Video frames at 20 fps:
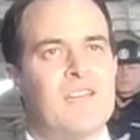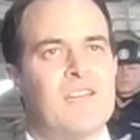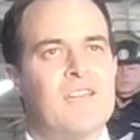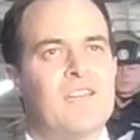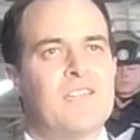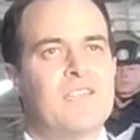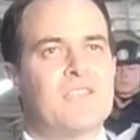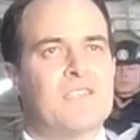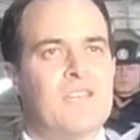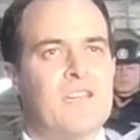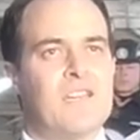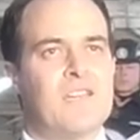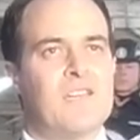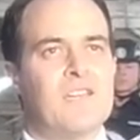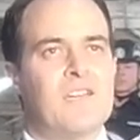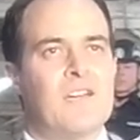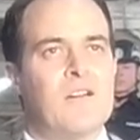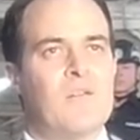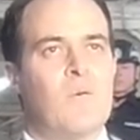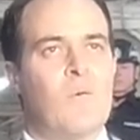It's
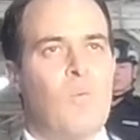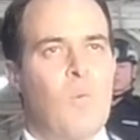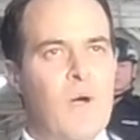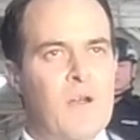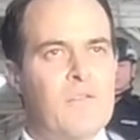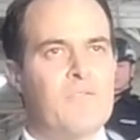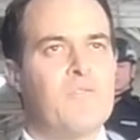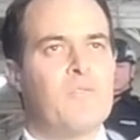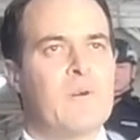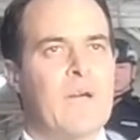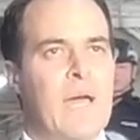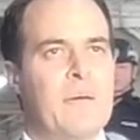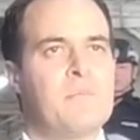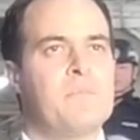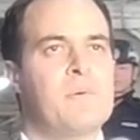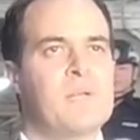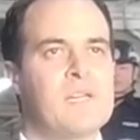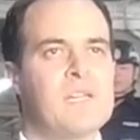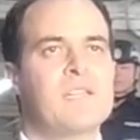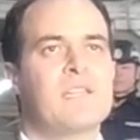a wonderful
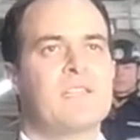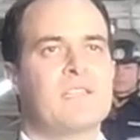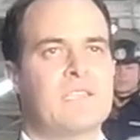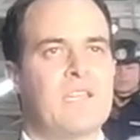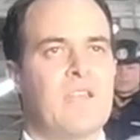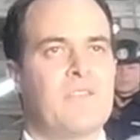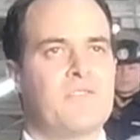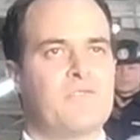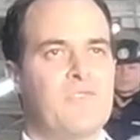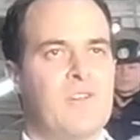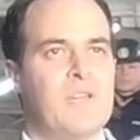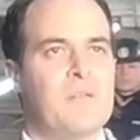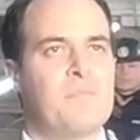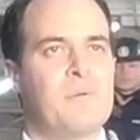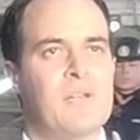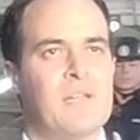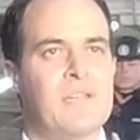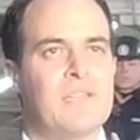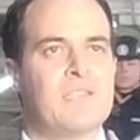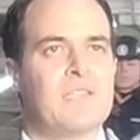capability that South Australia
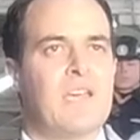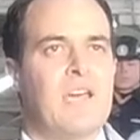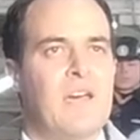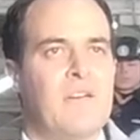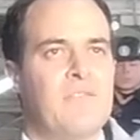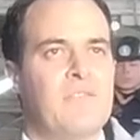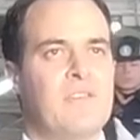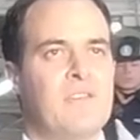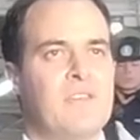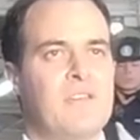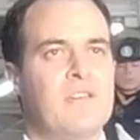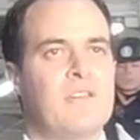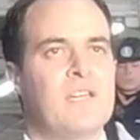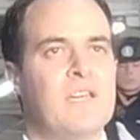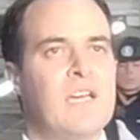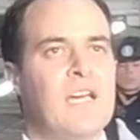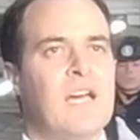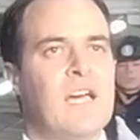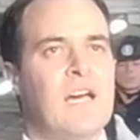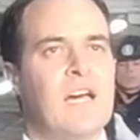Police have here.
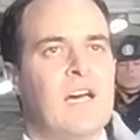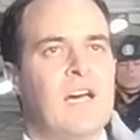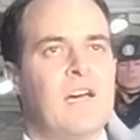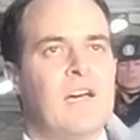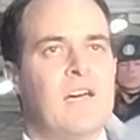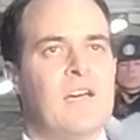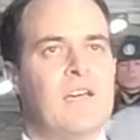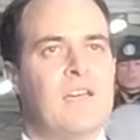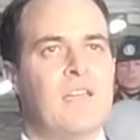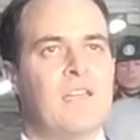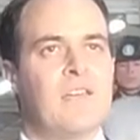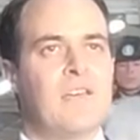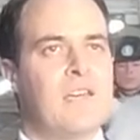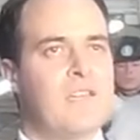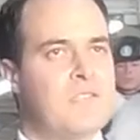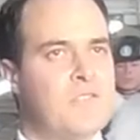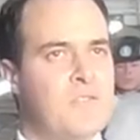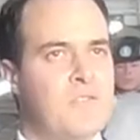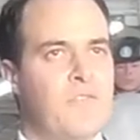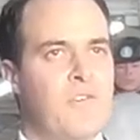
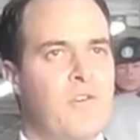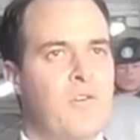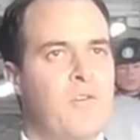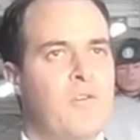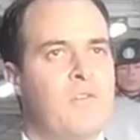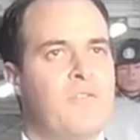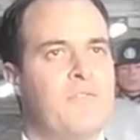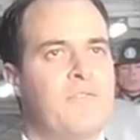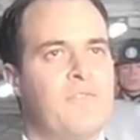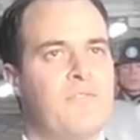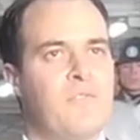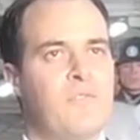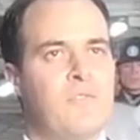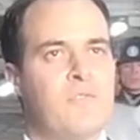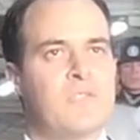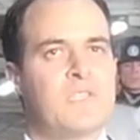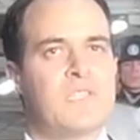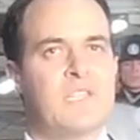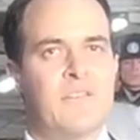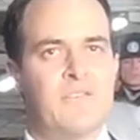As you've heard,
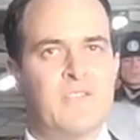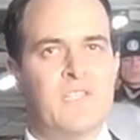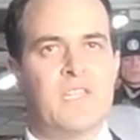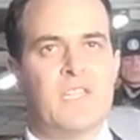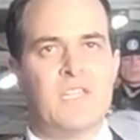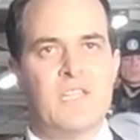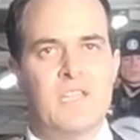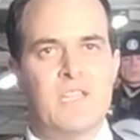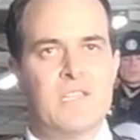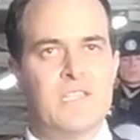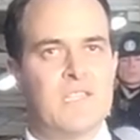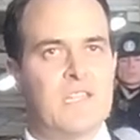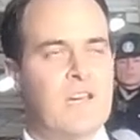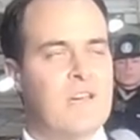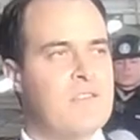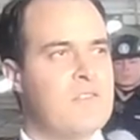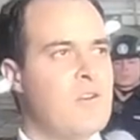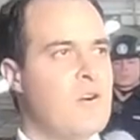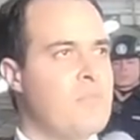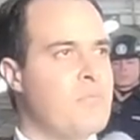for 70 years
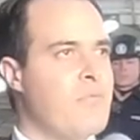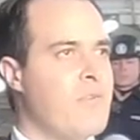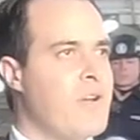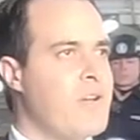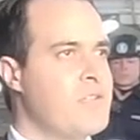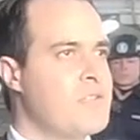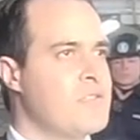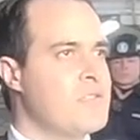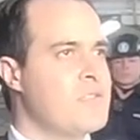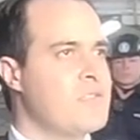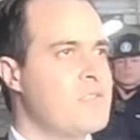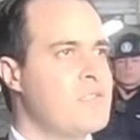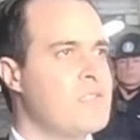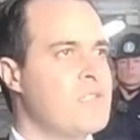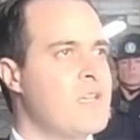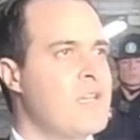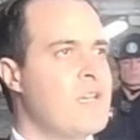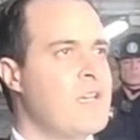now, the operations,